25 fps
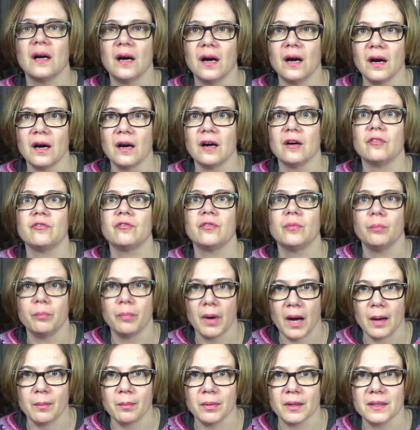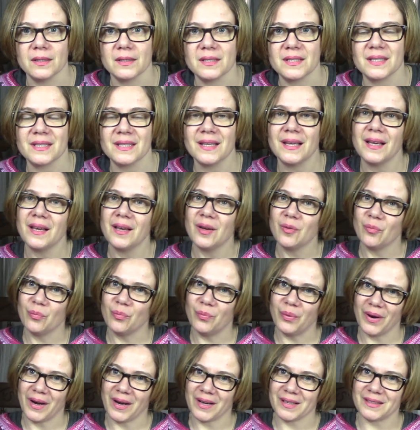of bubbles
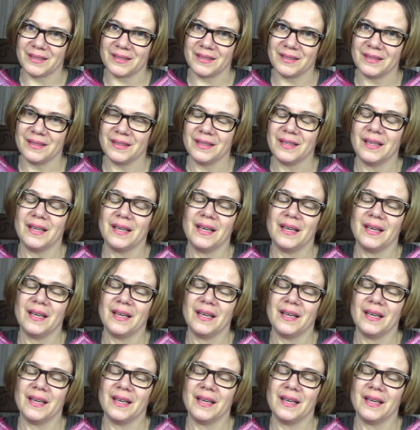but